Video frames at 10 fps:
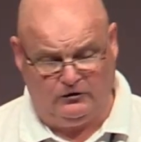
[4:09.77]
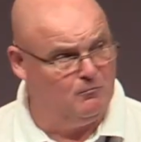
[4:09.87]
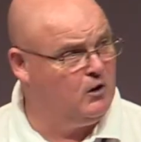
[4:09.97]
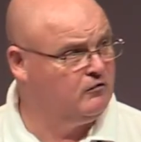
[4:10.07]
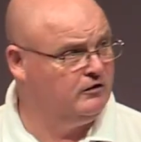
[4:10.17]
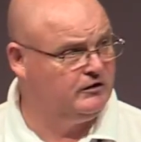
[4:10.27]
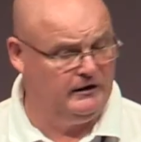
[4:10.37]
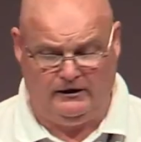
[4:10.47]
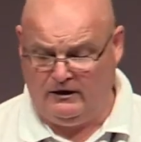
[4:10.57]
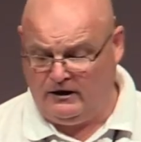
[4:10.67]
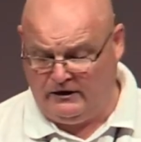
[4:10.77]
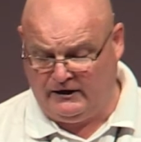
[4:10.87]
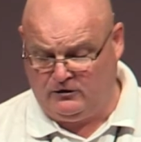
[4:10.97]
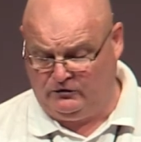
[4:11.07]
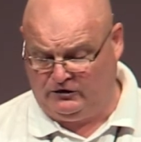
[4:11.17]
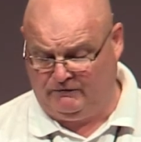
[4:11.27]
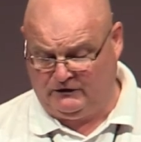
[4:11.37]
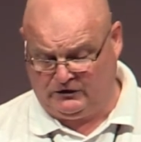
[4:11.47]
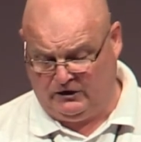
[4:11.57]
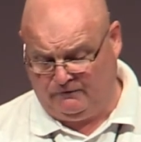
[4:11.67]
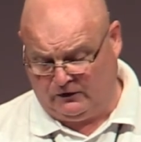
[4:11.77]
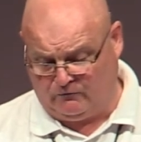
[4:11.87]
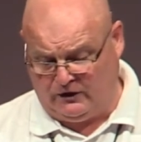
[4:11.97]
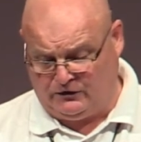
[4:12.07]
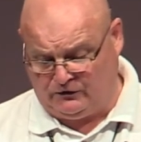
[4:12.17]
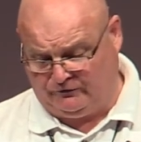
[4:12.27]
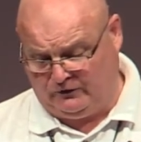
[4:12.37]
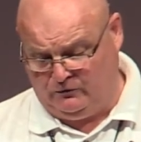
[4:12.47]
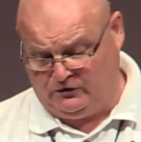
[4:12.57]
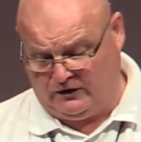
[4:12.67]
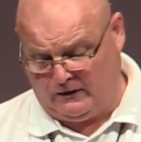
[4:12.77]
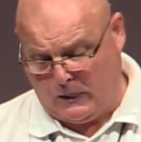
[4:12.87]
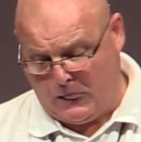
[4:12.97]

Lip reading: democracy and inclusivity for the region's future.